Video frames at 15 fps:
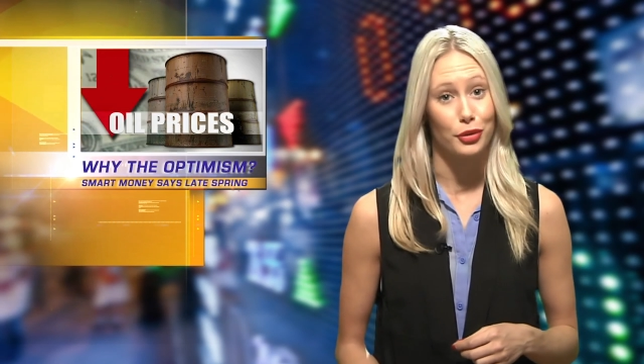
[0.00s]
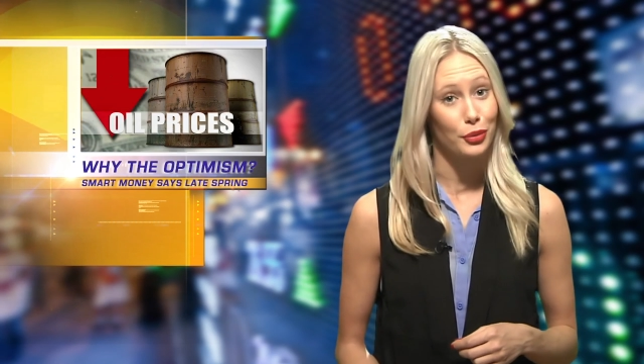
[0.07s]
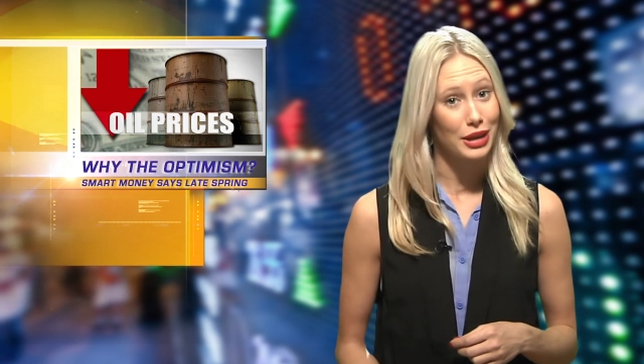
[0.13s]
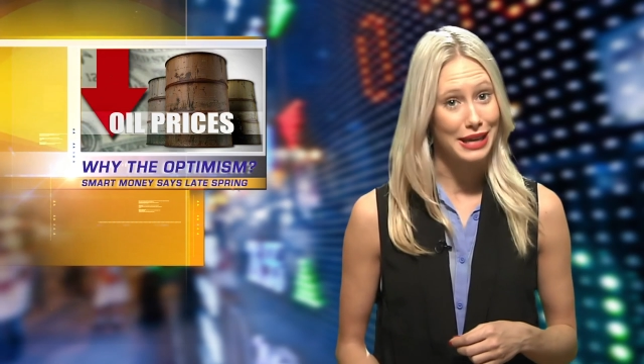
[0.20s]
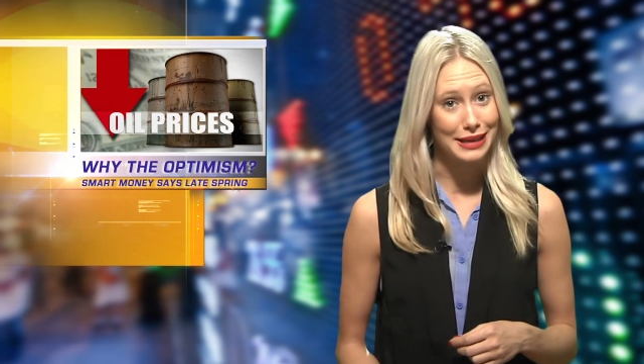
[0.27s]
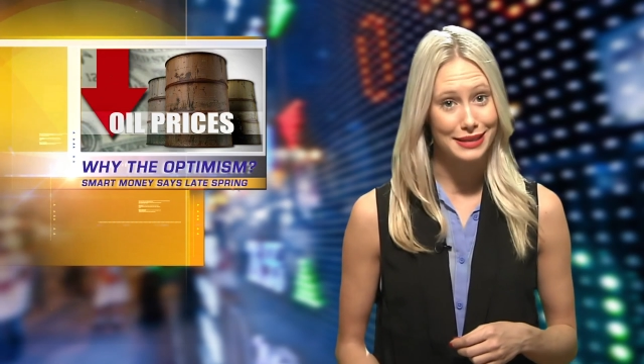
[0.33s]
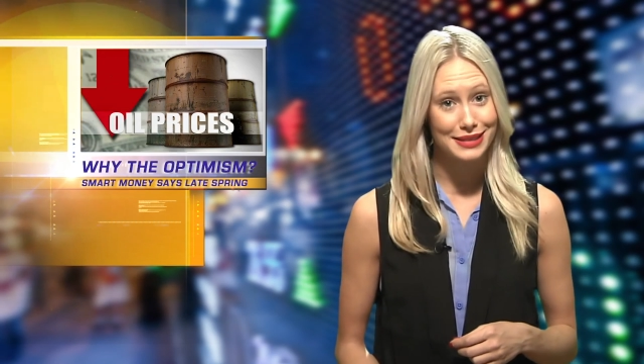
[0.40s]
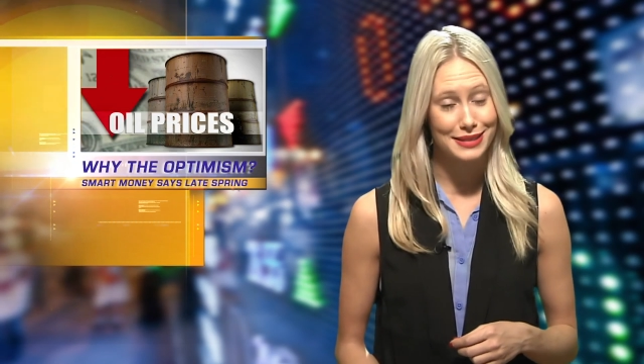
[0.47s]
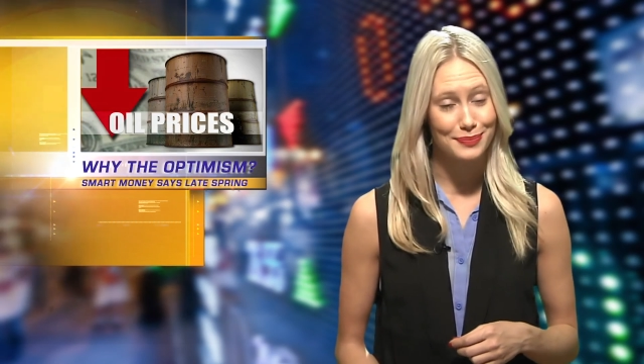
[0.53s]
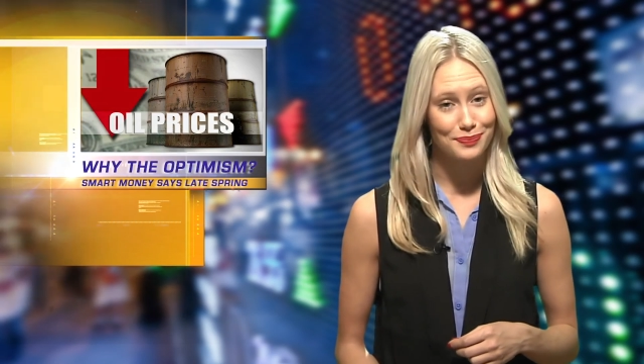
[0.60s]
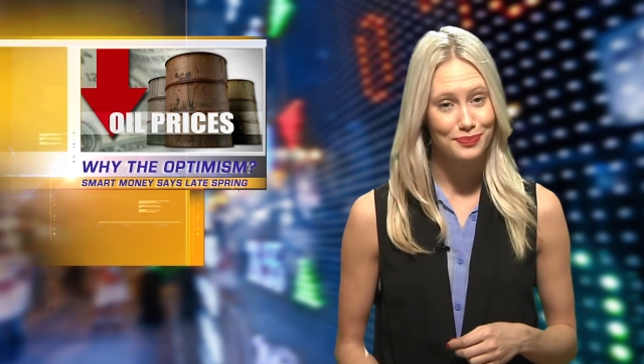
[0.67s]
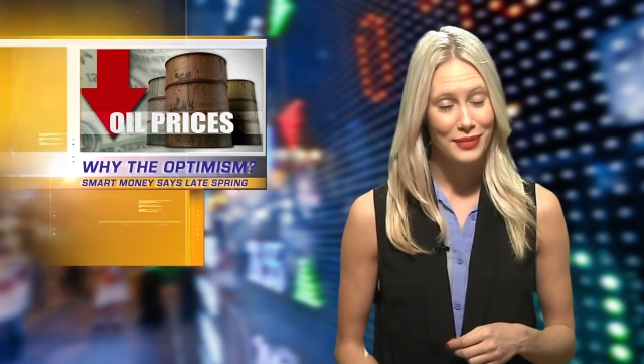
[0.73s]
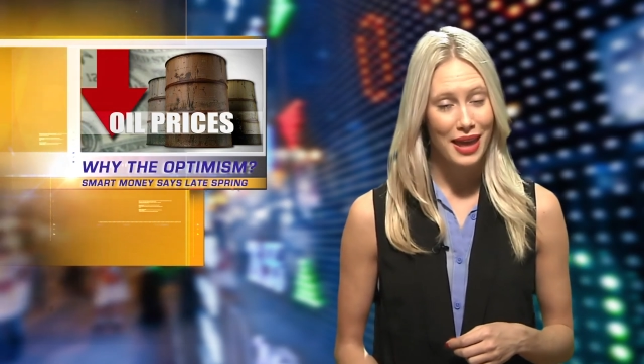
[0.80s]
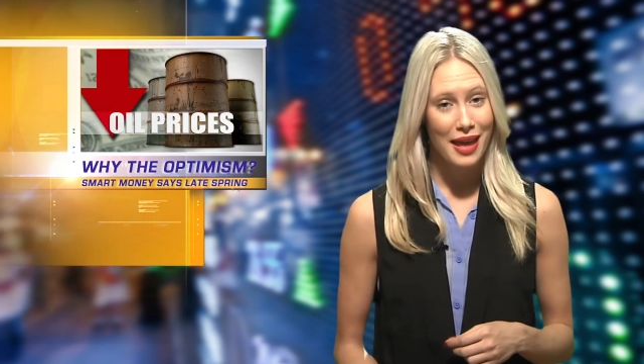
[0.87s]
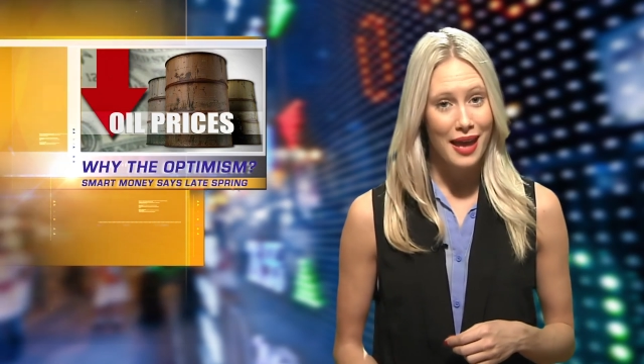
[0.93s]
for weeks.
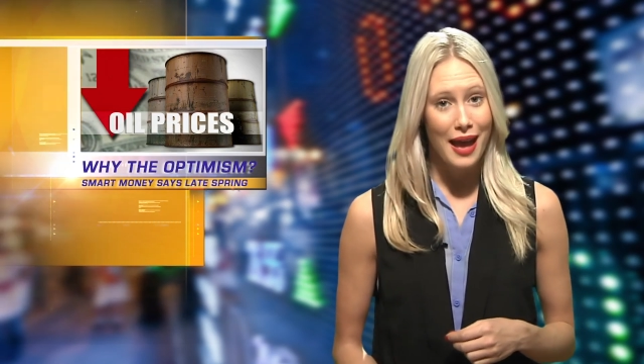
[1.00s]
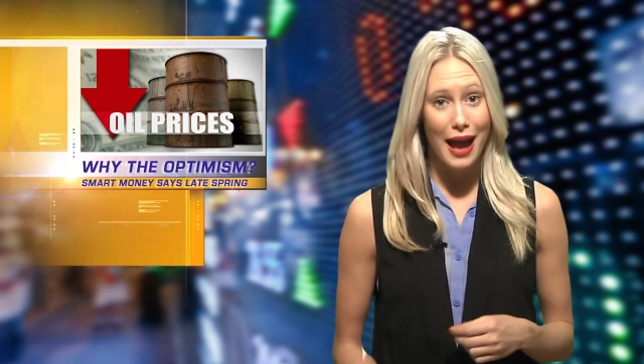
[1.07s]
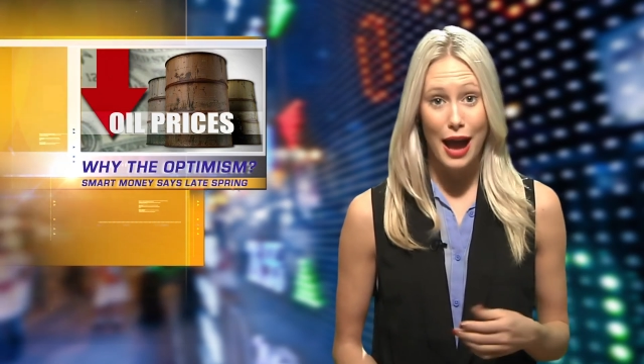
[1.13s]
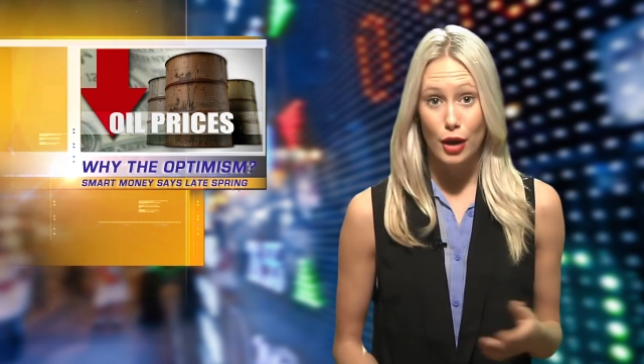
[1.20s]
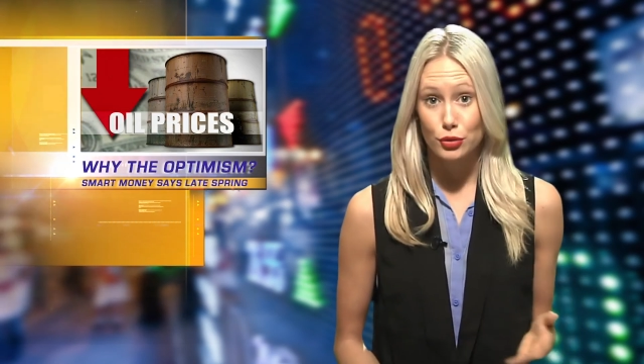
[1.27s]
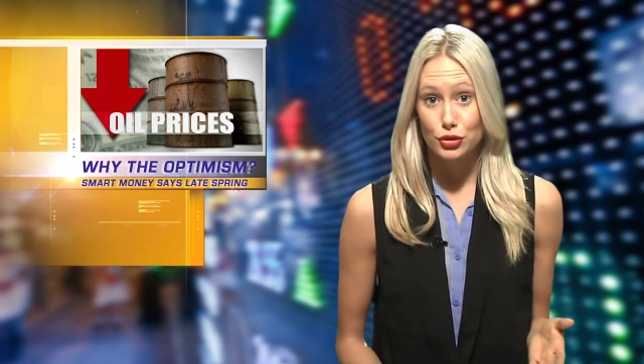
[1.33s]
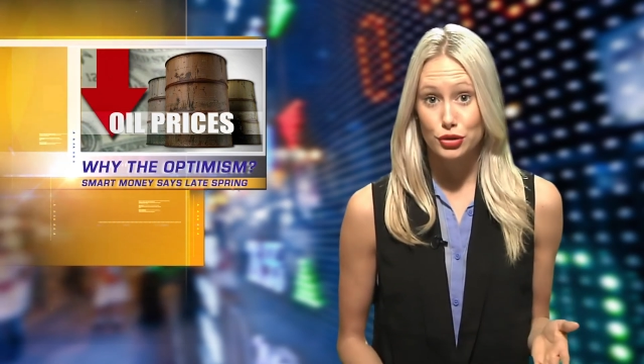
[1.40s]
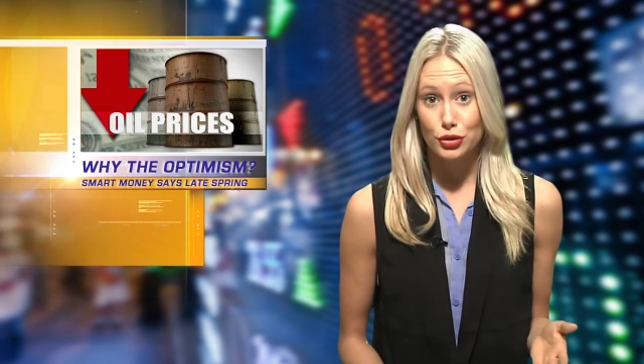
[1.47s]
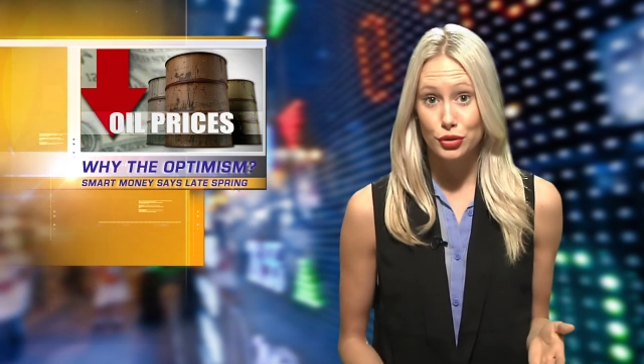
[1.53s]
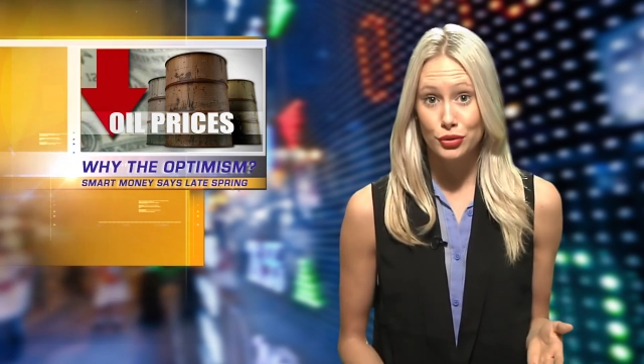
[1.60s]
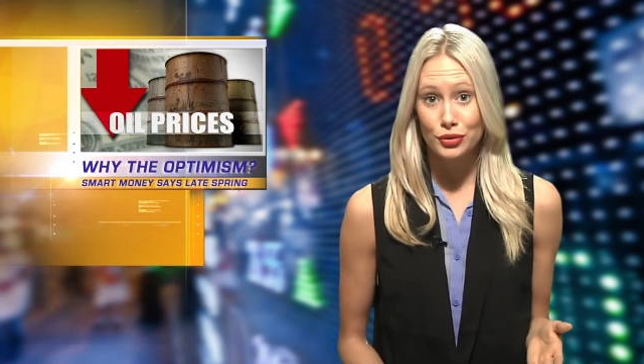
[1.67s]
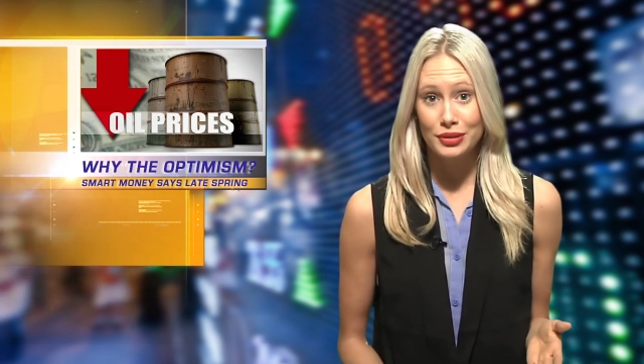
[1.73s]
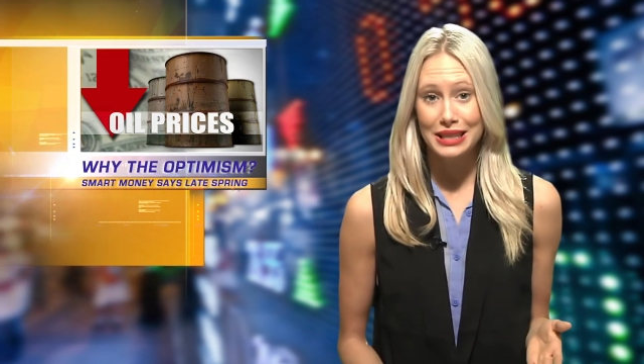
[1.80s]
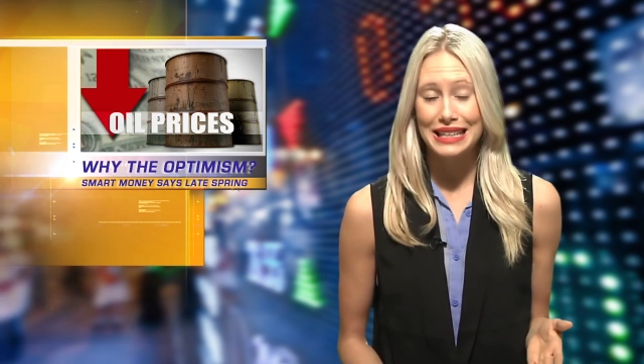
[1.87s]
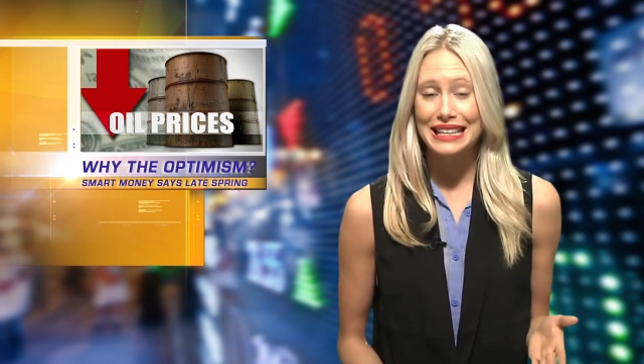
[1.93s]
How soon